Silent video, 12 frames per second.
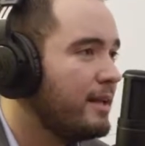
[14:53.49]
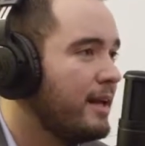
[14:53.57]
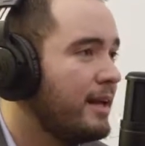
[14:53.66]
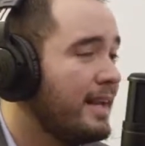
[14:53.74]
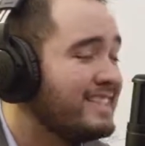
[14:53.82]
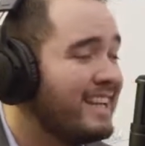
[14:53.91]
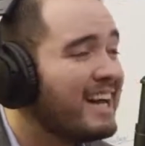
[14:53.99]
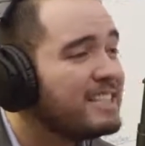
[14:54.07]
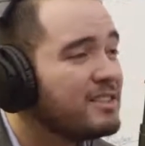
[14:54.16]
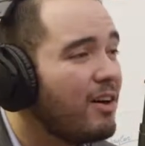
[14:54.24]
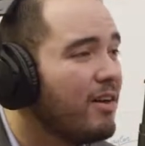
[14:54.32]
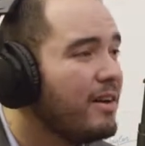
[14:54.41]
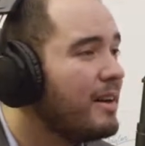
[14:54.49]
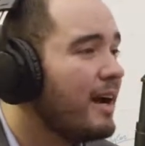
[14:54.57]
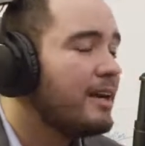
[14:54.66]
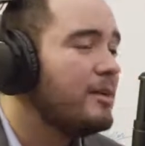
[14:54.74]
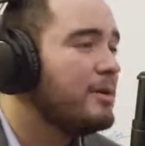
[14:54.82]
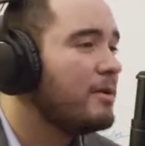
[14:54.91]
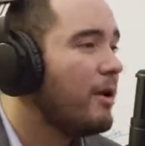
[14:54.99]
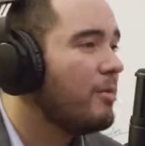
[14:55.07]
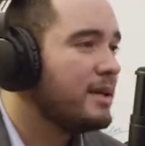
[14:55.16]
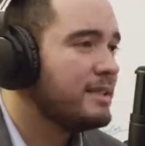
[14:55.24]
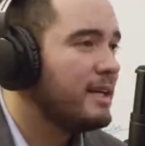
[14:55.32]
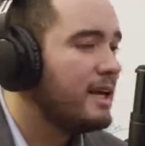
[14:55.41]
And as I saw it, and I could be wrong,
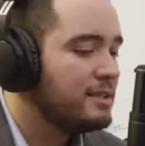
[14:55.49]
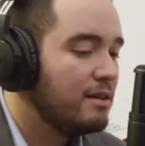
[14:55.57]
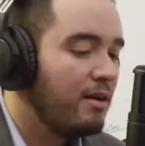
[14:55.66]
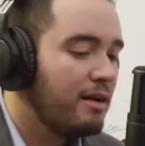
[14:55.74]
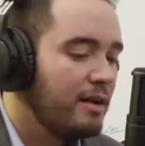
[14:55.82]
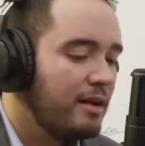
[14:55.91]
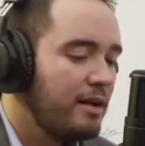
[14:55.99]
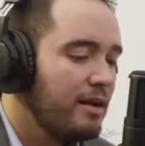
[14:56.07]
but as I saw it,